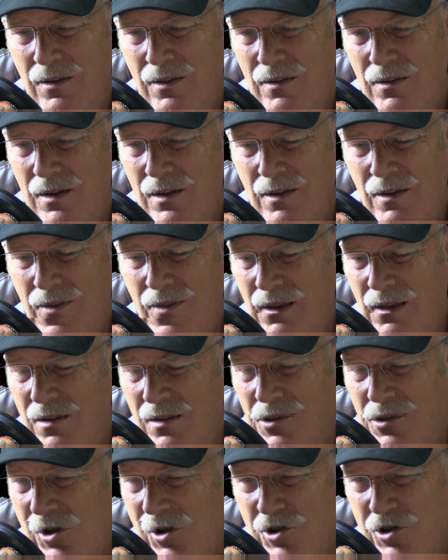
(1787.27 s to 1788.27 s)
things in
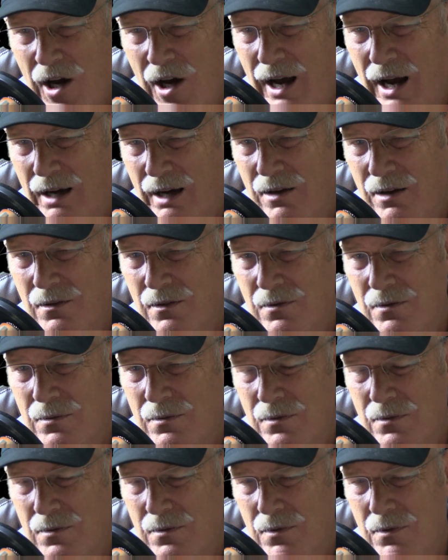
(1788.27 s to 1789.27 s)
check?
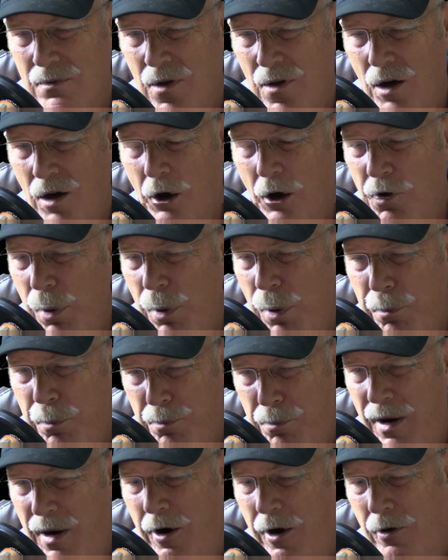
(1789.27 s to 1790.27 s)
Are you
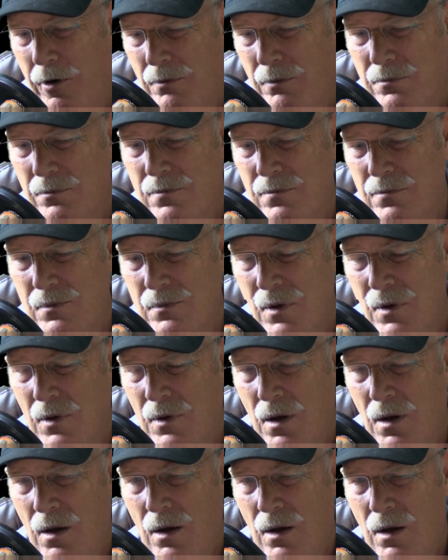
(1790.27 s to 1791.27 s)
prepared?
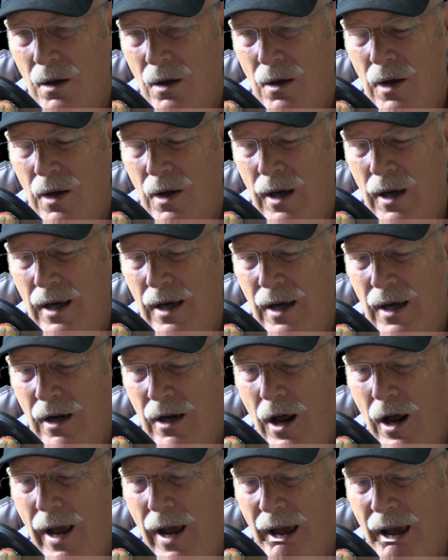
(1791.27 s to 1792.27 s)
And
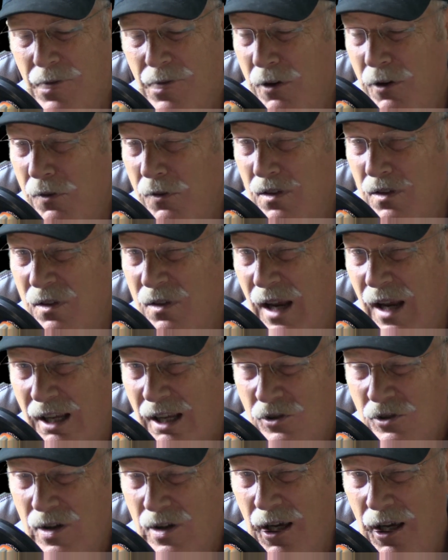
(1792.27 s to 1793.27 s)
have you even
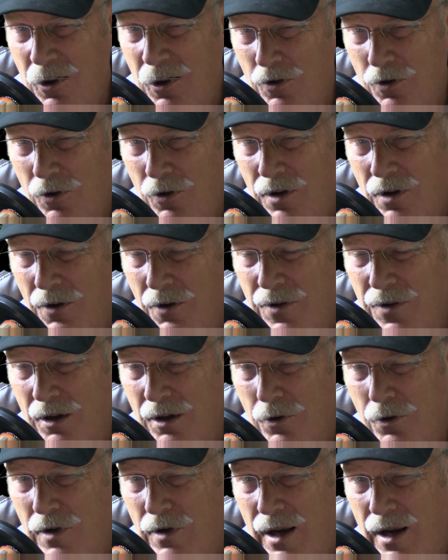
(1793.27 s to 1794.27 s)
educated yourself to
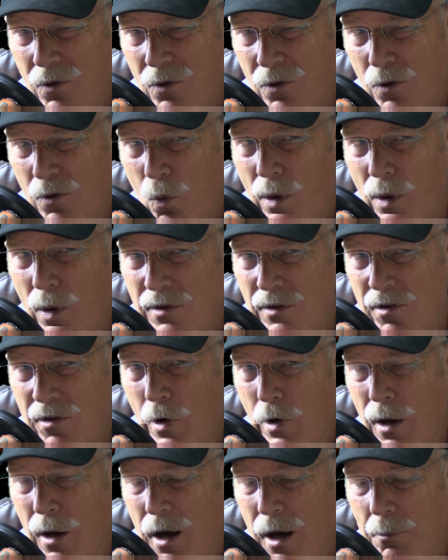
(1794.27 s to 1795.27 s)
understand what's going
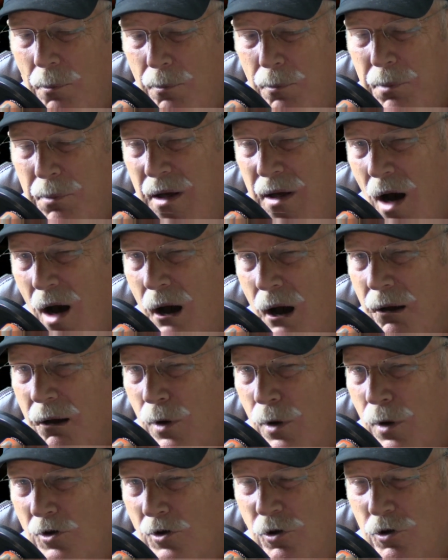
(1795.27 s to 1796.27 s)
on beyond what
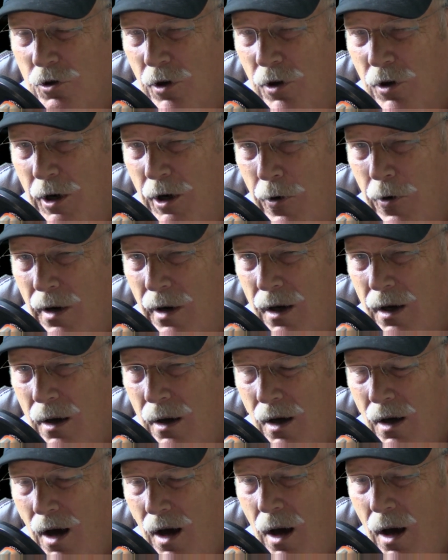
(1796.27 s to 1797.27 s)
you're hearing
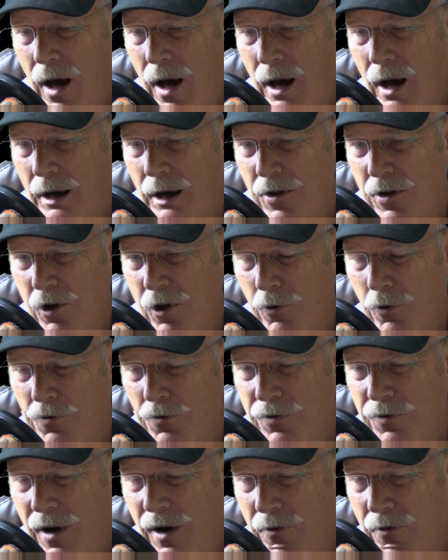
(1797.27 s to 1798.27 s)
on your five
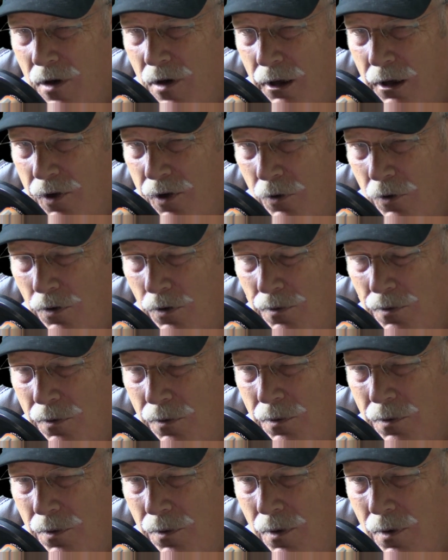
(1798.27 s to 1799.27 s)
o'clock news?
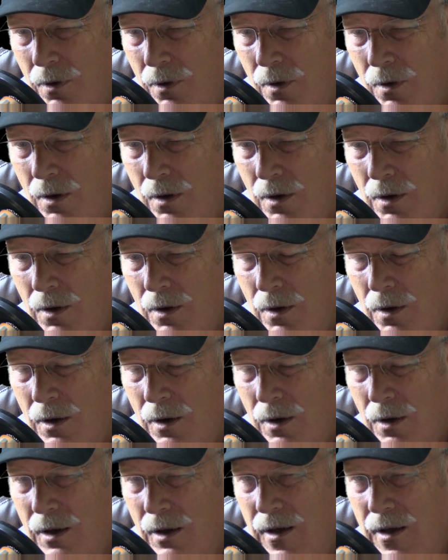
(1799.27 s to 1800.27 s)

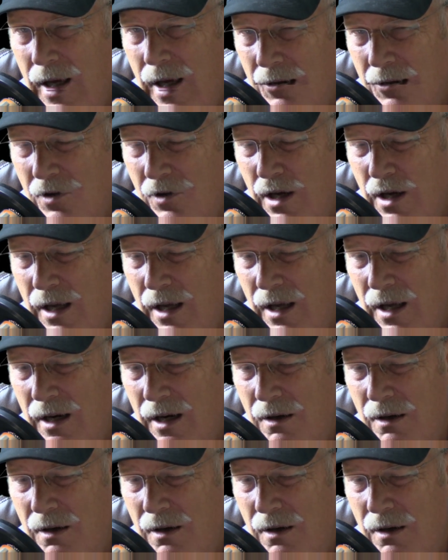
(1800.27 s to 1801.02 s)
Get educated.